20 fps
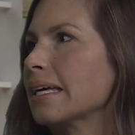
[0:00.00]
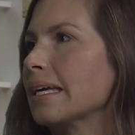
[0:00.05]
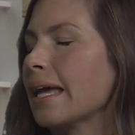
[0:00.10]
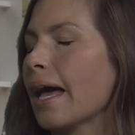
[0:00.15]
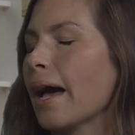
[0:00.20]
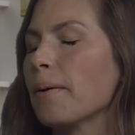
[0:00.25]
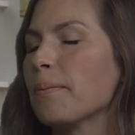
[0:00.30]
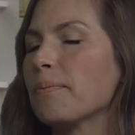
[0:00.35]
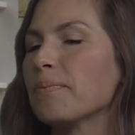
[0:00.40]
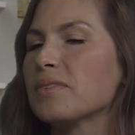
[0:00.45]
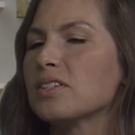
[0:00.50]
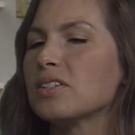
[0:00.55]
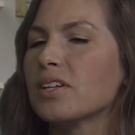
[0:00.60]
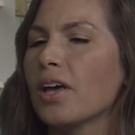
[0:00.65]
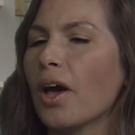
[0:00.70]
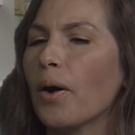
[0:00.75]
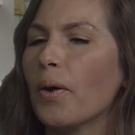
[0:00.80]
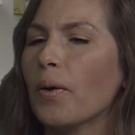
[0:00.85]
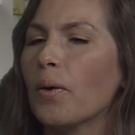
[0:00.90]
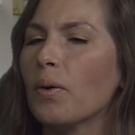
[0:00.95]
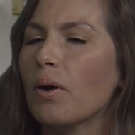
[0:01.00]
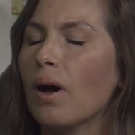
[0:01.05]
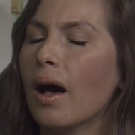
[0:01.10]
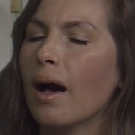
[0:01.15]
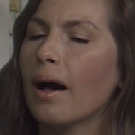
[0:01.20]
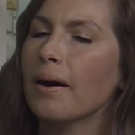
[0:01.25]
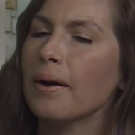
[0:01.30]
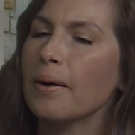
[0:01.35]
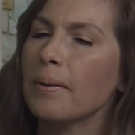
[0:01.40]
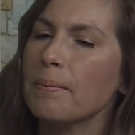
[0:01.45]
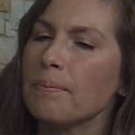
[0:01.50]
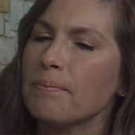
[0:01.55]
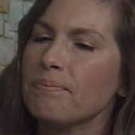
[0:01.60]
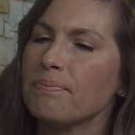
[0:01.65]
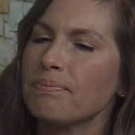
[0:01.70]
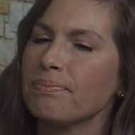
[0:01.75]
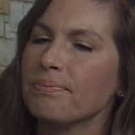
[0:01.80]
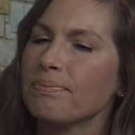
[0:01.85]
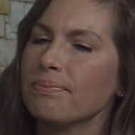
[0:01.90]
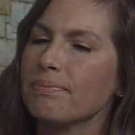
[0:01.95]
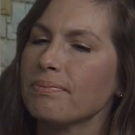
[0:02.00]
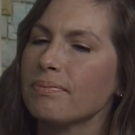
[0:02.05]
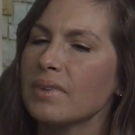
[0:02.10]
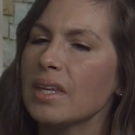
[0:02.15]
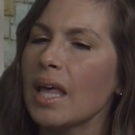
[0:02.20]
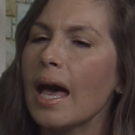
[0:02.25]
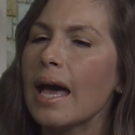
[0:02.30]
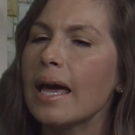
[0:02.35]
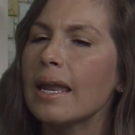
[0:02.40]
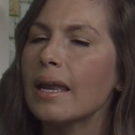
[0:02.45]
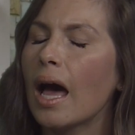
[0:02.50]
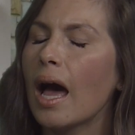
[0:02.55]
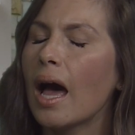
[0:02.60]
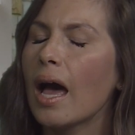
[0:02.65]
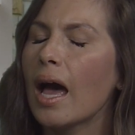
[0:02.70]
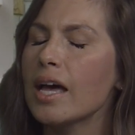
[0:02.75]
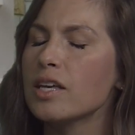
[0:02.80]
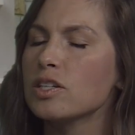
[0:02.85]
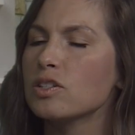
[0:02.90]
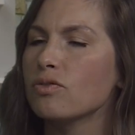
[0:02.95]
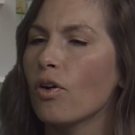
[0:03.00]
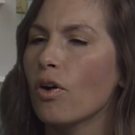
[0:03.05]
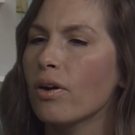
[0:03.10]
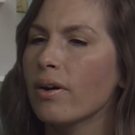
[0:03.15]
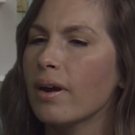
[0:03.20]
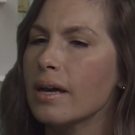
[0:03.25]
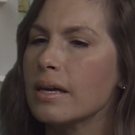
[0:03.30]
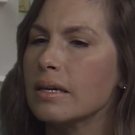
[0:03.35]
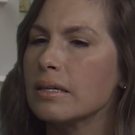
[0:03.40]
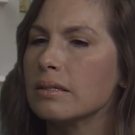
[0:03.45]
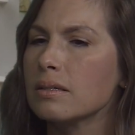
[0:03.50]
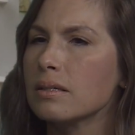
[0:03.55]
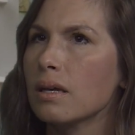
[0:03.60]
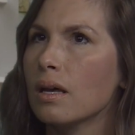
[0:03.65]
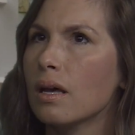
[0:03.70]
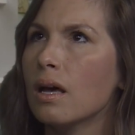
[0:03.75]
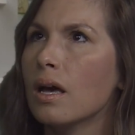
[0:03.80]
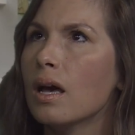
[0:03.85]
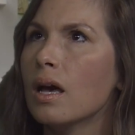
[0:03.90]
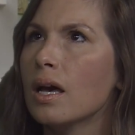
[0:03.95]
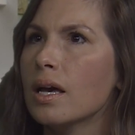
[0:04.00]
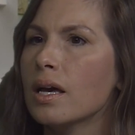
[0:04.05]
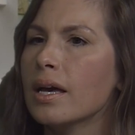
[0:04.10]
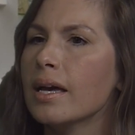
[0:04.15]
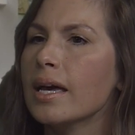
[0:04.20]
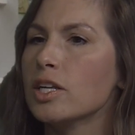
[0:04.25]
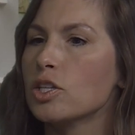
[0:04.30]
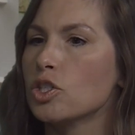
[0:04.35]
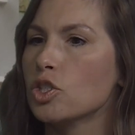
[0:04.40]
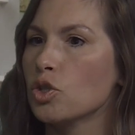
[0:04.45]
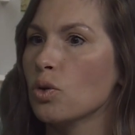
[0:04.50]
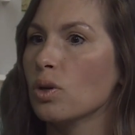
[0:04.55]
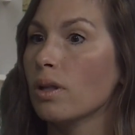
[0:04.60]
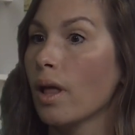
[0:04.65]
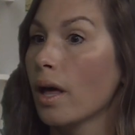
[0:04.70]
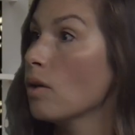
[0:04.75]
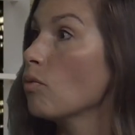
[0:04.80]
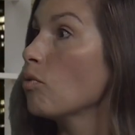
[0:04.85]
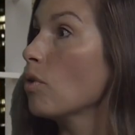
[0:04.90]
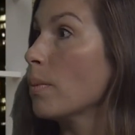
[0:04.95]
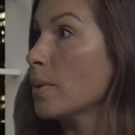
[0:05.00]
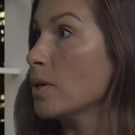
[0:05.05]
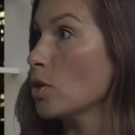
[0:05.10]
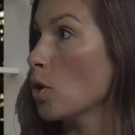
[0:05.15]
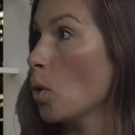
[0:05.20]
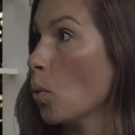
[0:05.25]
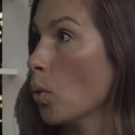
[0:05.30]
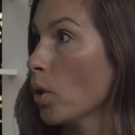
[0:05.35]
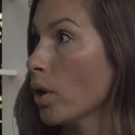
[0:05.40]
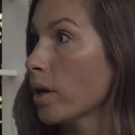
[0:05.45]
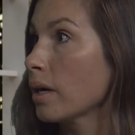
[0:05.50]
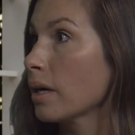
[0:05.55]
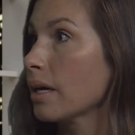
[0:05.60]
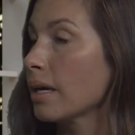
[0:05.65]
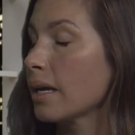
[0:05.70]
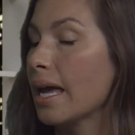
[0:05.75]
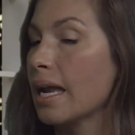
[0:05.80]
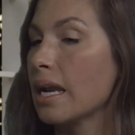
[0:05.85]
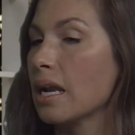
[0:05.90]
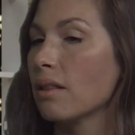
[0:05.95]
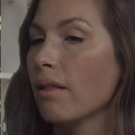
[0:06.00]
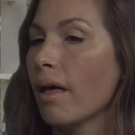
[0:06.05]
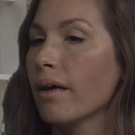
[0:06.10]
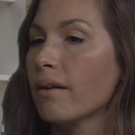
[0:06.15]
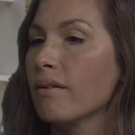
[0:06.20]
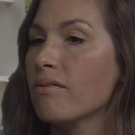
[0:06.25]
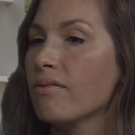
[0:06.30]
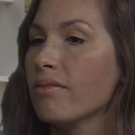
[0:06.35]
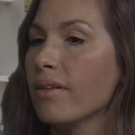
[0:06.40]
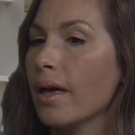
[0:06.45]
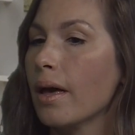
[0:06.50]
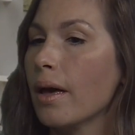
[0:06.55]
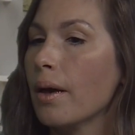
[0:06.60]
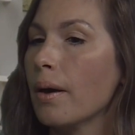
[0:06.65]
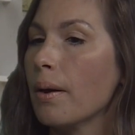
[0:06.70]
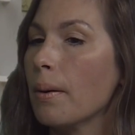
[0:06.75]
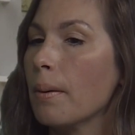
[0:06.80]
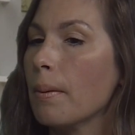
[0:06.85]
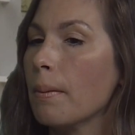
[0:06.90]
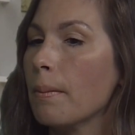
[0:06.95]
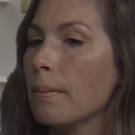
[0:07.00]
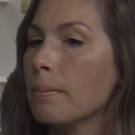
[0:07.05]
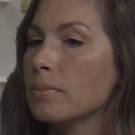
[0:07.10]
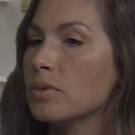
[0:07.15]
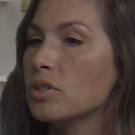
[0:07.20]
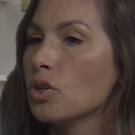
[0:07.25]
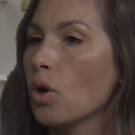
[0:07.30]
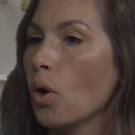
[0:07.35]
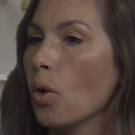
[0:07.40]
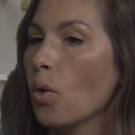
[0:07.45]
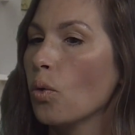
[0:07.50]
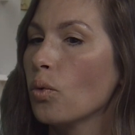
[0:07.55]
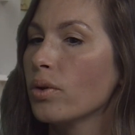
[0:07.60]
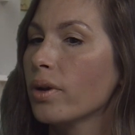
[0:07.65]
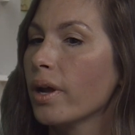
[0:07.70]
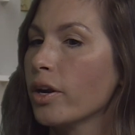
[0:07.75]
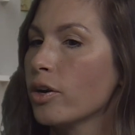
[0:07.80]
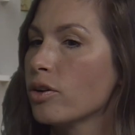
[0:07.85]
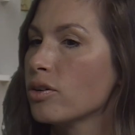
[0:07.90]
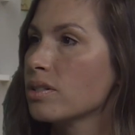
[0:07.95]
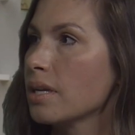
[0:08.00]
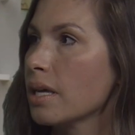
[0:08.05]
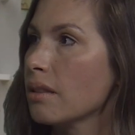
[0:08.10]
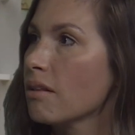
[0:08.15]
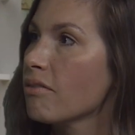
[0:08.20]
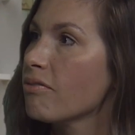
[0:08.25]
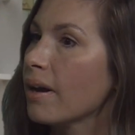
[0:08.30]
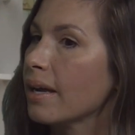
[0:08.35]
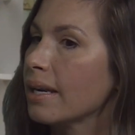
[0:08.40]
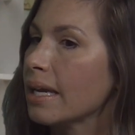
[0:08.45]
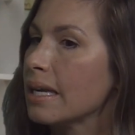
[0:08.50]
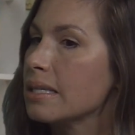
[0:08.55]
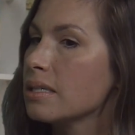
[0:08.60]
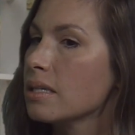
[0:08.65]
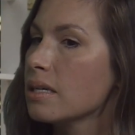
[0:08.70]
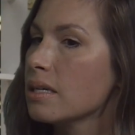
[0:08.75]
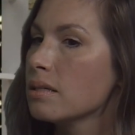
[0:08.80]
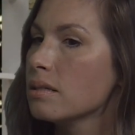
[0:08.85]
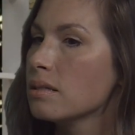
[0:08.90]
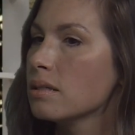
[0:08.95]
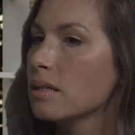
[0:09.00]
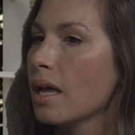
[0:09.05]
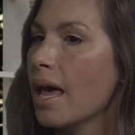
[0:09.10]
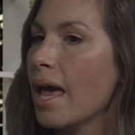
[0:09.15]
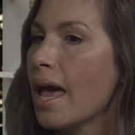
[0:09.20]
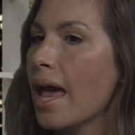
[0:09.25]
Yeah. Mm-hmm. So, and as far as, it's true, a lot of women don't work, and a lot of them don't understand the finances.